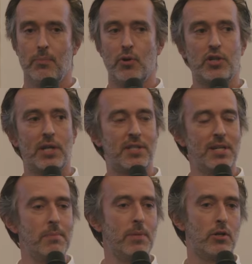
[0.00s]
projects
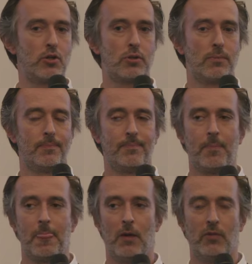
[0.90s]
an image
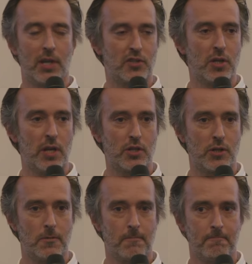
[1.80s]
of a
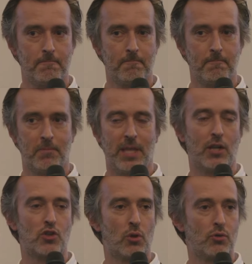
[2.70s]
destination that
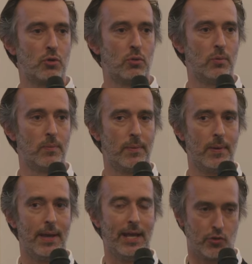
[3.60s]
is also
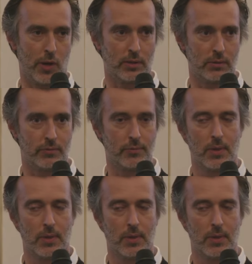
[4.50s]
attractive.